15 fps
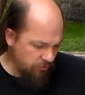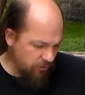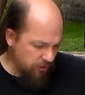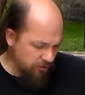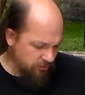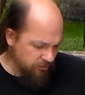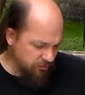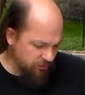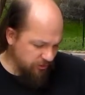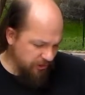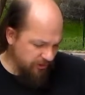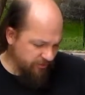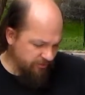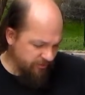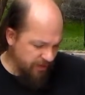we also
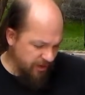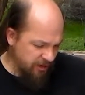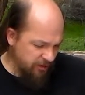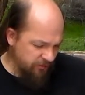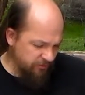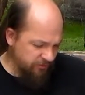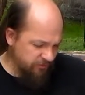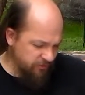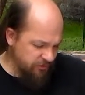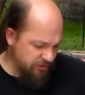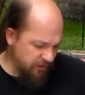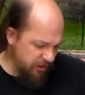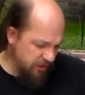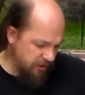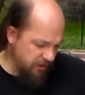have
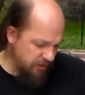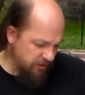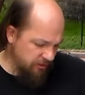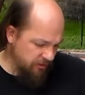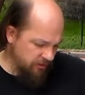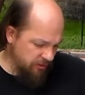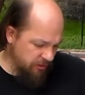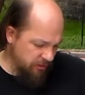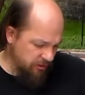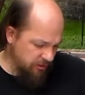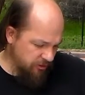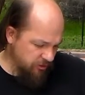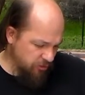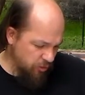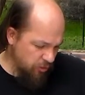elves and
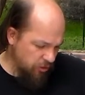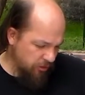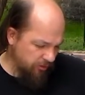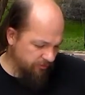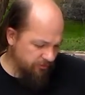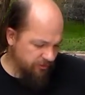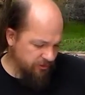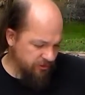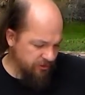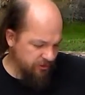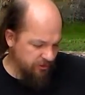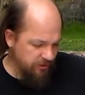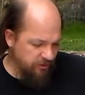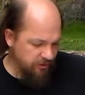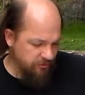dwarves
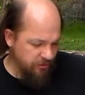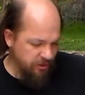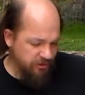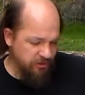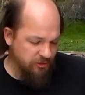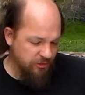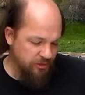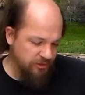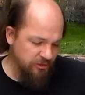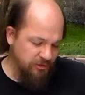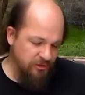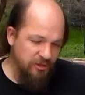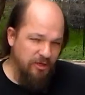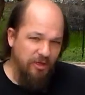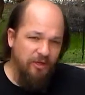in the mix. So
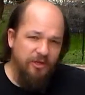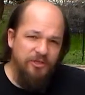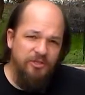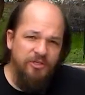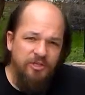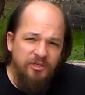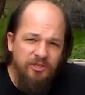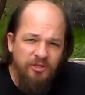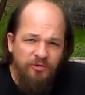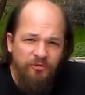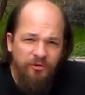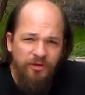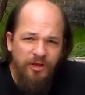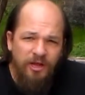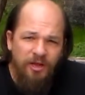there's 6
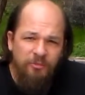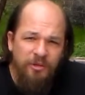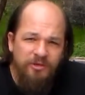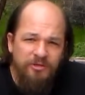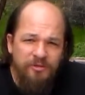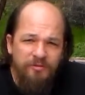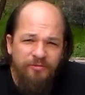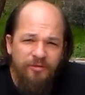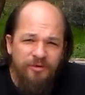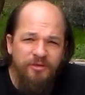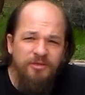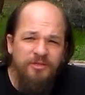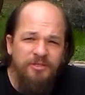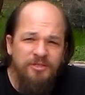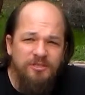different elemental
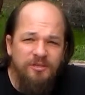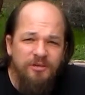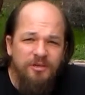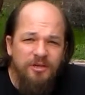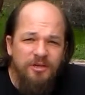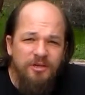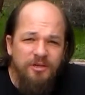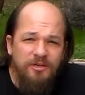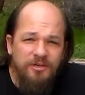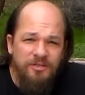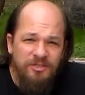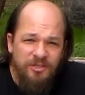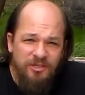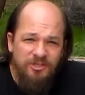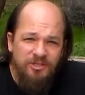affinities
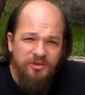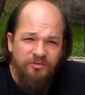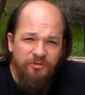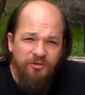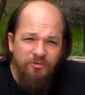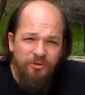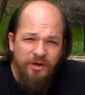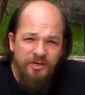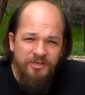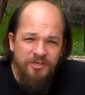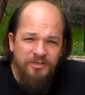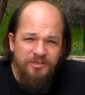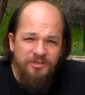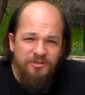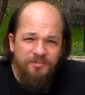and 6 different
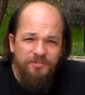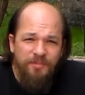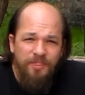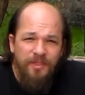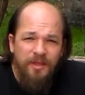races,